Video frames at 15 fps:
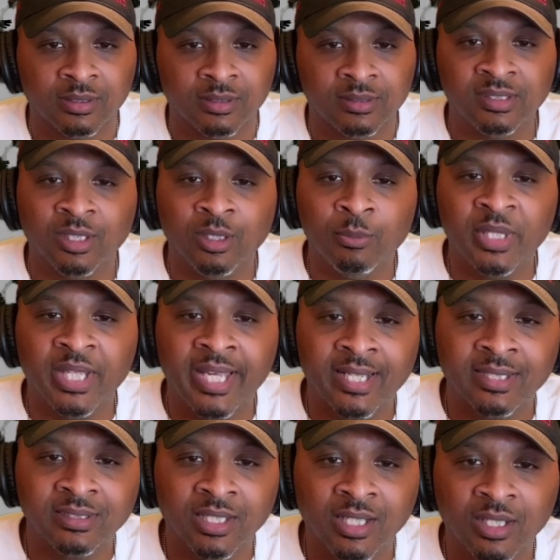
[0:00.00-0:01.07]
So let me
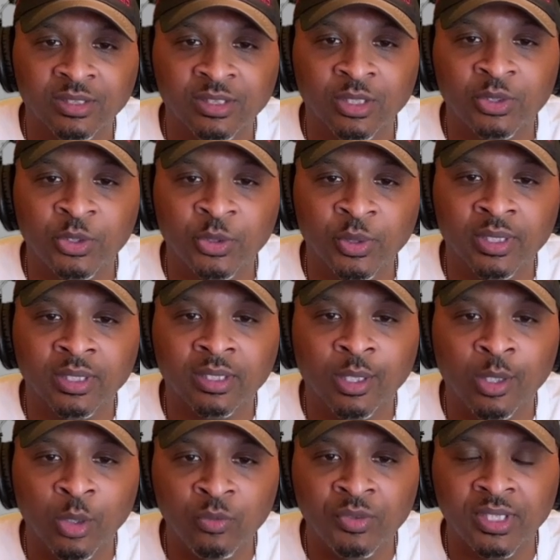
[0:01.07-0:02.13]
ask y'all, so during
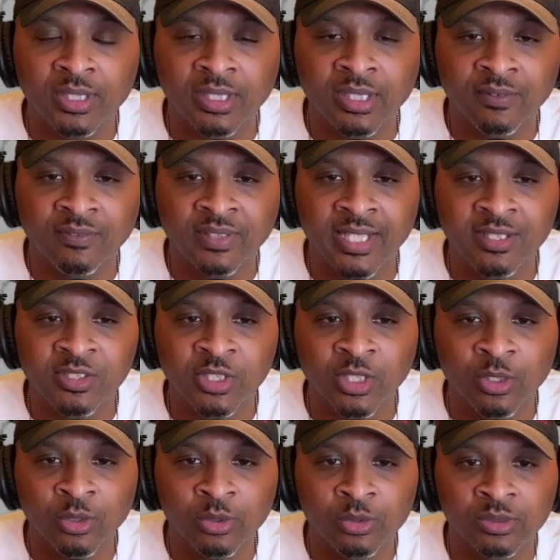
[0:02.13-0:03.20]
COVID, if they
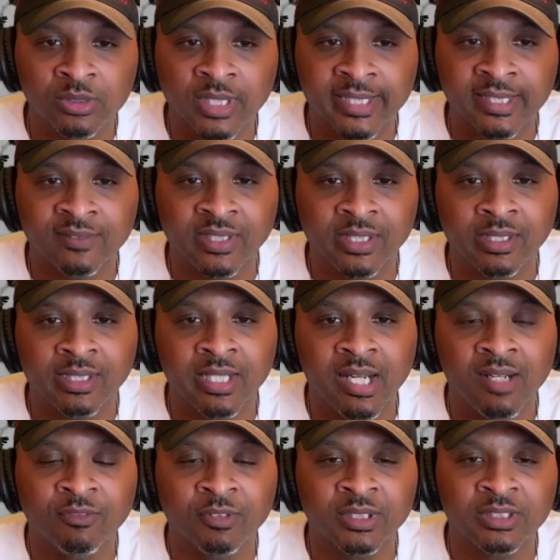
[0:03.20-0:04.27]
chose, like if their
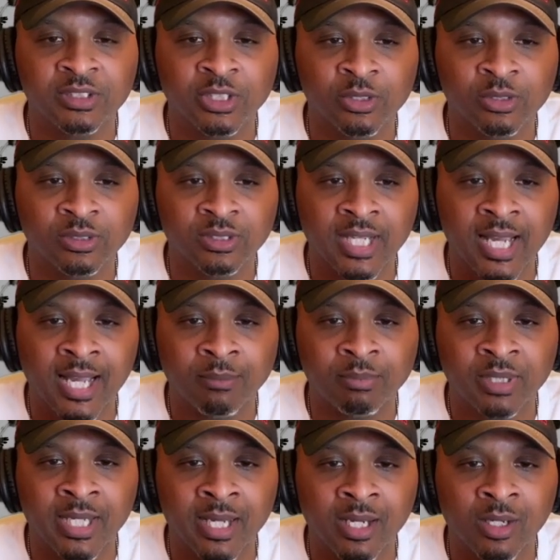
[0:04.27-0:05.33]
conference chose to
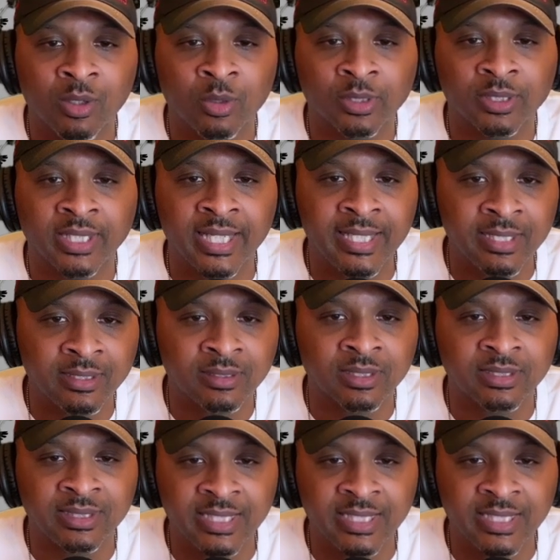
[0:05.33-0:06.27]
opt out, or the team...